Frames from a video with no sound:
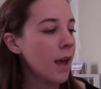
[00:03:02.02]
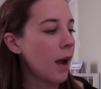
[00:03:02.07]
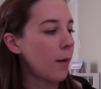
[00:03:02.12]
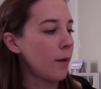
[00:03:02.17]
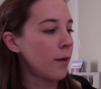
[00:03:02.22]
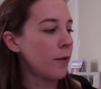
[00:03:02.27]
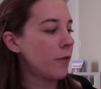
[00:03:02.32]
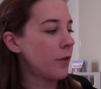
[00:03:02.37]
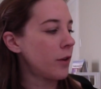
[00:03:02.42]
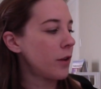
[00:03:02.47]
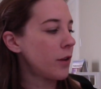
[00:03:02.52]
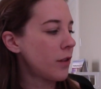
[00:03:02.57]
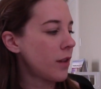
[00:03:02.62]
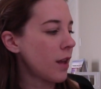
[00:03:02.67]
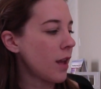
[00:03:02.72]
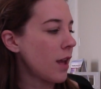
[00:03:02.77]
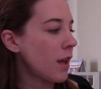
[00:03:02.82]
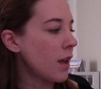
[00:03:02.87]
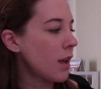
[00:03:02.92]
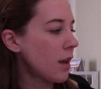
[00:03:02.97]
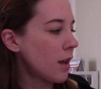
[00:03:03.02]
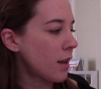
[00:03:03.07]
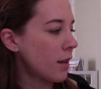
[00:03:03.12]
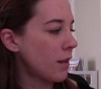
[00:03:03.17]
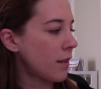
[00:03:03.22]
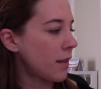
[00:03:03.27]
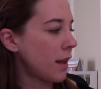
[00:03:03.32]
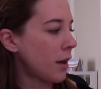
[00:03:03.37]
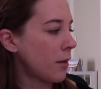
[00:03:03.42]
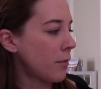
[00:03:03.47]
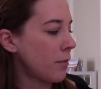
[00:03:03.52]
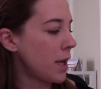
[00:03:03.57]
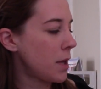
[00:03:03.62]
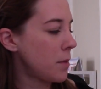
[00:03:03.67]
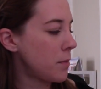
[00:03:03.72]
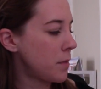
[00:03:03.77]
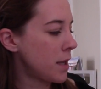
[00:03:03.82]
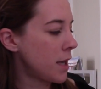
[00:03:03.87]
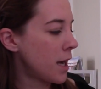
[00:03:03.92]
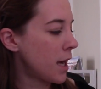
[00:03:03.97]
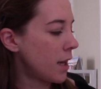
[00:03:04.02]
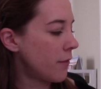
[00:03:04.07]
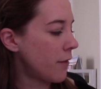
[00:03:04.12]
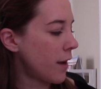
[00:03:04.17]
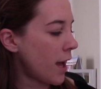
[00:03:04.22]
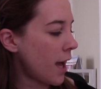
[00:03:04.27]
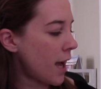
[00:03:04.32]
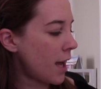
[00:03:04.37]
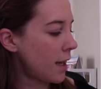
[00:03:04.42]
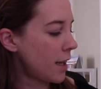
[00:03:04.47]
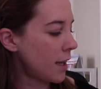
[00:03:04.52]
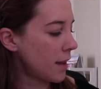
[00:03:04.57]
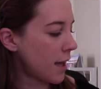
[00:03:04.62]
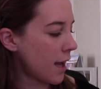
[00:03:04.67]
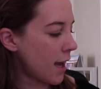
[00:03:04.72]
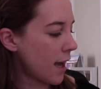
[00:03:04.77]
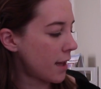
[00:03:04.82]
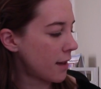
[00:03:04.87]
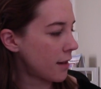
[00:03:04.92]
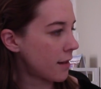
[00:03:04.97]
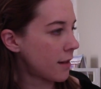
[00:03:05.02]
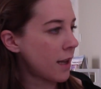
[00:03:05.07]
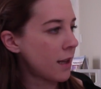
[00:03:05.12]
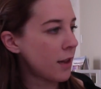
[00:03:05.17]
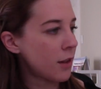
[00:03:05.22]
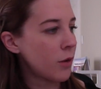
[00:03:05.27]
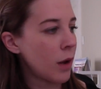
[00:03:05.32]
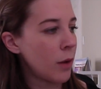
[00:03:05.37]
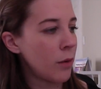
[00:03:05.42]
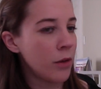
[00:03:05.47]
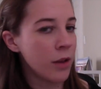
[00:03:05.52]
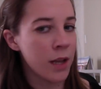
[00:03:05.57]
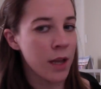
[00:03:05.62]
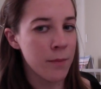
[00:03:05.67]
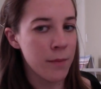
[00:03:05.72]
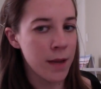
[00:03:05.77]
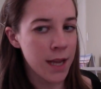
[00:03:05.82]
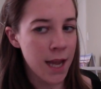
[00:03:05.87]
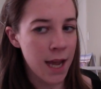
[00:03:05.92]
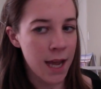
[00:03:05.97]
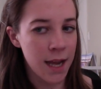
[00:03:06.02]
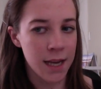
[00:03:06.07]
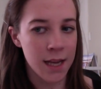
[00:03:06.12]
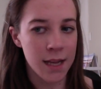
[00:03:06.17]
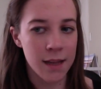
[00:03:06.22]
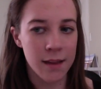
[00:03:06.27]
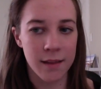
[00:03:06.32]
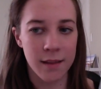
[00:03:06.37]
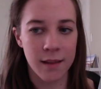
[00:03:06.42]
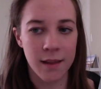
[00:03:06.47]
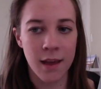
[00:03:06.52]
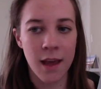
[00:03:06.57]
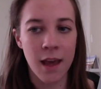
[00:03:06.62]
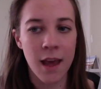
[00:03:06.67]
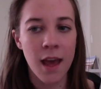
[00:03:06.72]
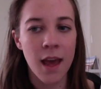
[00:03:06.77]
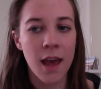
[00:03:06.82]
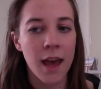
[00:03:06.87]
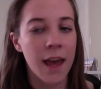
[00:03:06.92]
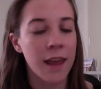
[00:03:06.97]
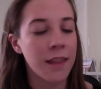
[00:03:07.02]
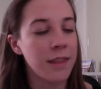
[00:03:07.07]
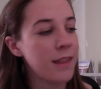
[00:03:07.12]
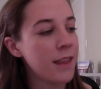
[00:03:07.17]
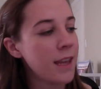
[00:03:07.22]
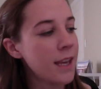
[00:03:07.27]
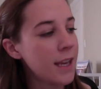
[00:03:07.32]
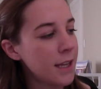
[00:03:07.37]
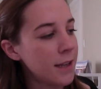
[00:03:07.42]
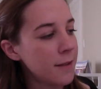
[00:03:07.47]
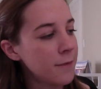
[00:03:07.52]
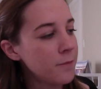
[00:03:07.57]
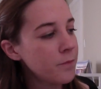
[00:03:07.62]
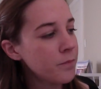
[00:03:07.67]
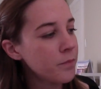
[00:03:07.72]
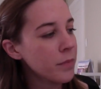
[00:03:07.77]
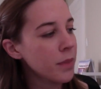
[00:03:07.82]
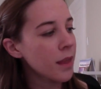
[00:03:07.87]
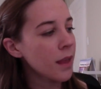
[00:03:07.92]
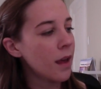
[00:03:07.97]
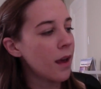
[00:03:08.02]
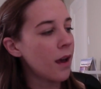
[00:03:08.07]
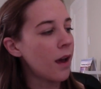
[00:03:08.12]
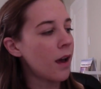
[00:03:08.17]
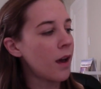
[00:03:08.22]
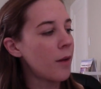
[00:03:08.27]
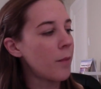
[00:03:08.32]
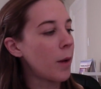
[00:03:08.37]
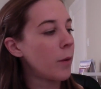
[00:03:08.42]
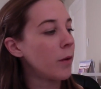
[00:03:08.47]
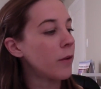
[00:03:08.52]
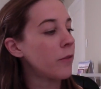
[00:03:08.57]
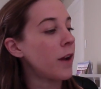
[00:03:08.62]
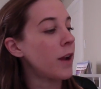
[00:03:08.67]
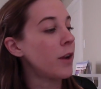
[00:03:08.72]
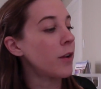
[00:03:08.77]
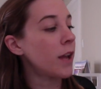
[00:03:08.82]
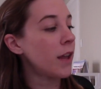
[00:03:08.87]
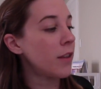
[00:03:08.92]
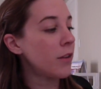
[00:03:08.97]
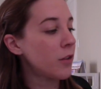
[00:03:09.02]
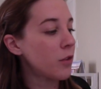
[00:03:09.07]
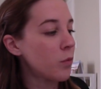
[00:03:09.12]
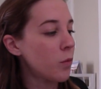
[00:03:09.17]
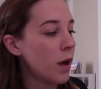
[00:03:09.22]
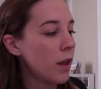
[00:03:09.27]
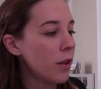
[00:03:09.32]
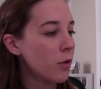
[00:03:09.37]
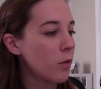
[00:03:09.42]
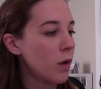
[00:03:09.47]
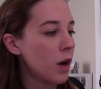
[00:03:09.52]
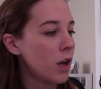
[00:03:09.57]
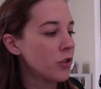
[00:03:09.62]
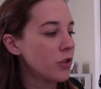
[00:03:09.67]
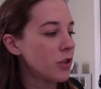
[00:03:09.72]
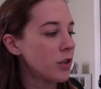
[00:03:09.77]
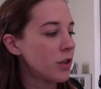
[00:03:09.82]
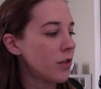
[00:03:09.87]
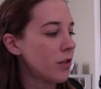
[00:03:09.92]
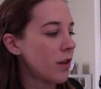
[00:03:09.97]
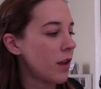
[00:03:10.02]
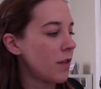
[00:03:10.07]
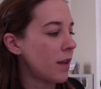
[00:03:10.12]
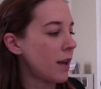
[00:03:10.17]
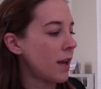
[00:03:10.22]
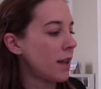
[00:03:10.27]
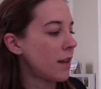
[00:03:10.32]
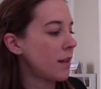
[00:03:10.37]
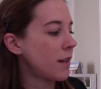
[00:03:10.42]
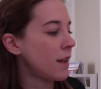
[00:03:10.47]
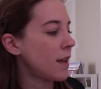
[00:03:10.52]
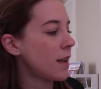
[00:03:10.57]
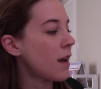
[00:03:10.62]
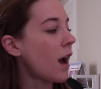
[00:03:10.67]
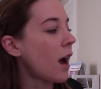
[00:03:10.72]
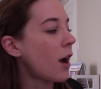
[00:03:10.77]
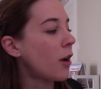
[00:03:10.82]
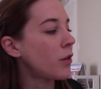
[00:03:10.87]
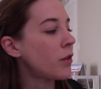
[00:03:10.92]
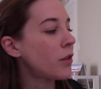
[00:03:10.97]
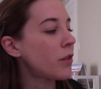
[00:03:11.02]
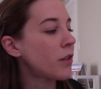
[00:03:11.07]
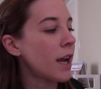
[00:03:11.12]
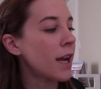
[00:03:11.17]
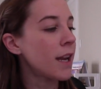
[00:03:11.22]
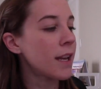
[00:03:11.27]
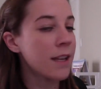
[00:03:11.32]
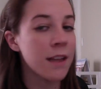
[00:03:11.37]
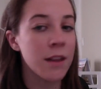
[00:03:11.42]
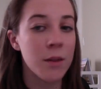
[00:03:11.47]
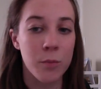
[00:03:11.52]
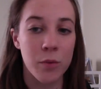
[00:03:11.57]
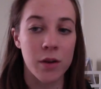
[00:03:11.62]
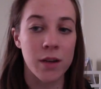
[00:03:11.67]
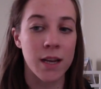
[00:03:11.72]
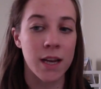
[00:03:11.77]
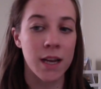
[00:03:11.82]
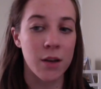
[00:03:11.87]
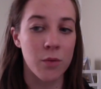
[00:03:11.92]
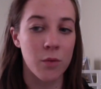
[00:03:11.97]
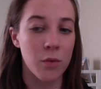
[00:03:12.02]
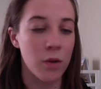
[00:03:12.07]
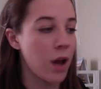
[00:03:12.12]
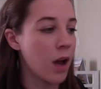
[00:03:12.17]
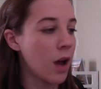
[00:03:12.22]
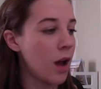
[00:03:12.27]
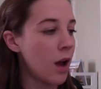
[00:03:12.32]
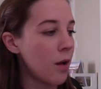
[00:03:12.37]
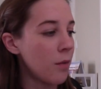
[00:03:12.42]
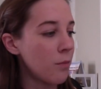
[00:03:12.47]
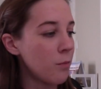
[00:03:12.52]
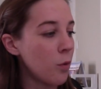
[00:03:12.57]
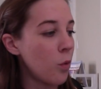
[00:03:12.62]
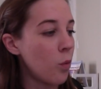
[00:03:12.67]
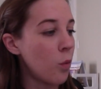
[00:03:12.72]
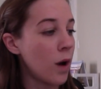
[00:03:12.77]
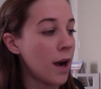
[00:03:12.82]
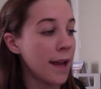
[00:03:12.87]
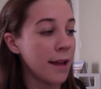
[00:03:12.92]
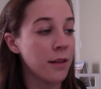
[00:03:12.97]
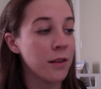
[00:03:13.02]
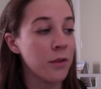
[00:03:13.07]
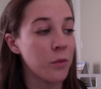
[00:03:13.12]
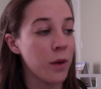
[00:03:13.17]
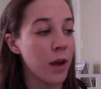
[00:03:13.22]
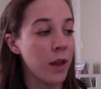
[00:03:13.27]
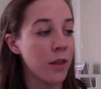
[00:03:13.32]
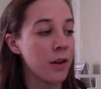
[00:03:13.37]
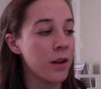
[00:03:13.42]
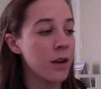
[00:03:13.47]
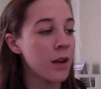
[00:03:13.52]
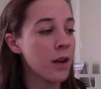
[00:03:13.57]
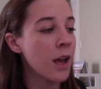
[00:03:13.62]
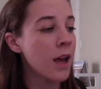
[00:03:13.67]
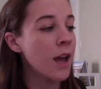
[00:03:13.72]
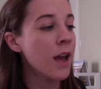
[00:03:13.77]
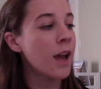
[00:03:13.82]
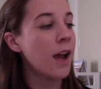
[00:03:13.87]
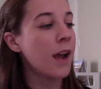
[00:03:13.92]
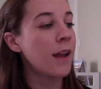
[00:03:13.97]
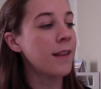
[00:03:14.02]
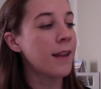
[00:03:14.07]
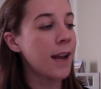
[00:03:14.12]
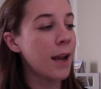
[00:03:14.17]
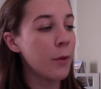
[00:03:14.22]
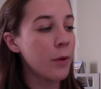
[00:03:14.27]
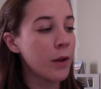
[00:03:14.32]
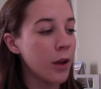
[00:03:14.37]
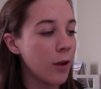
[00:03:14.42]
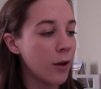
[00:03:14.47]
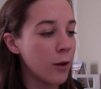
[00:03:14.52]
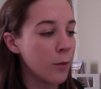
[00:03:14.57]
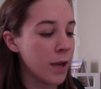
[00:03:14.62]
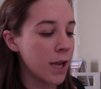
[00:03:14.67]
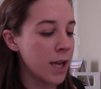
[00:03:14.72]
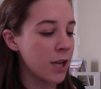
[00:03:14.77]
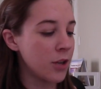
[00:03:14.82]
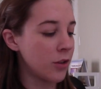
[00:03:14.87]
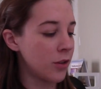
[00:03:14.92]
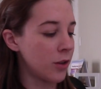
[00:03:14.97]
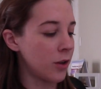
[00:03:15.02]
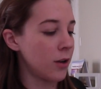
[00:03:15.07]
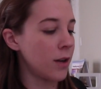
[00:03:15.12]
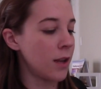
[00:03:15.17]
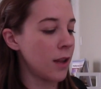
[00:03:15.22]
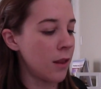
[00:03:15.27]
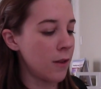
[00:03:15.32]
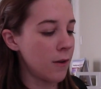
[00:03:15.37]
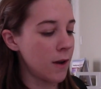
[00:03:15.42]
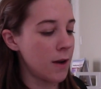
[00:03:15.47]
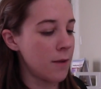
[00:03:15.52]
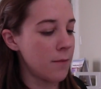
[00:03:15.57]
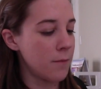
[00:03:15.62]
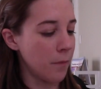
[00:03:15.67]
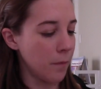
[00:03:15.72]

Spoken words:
I would first see is there may be kind of a heading that has that, so I would look at my headings, and then I would find, okay, there's weather watchers, and then I see how do scientists predict wild weather, and then I would go to page 33.